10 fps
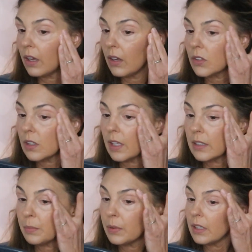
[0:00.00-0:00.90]
I also
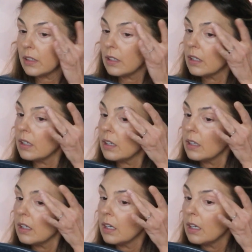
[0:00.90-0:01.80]
like to it
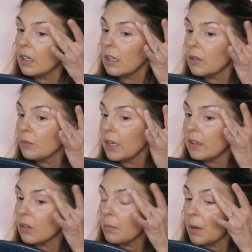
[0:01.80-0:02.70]

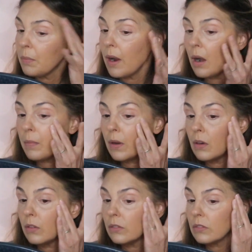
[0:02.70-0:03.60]
right there on my brow
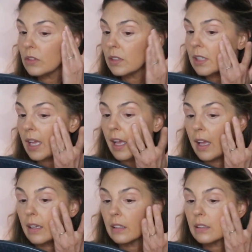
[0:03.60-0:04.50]
bone just to
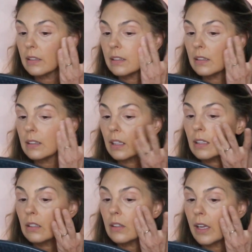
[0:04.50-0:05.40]
add
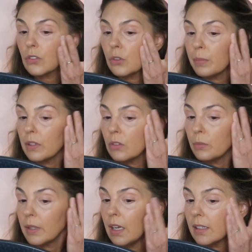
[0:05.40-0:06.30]
that little extra bit of
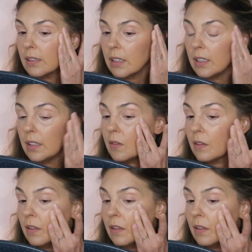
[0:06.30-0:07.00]
luminosity.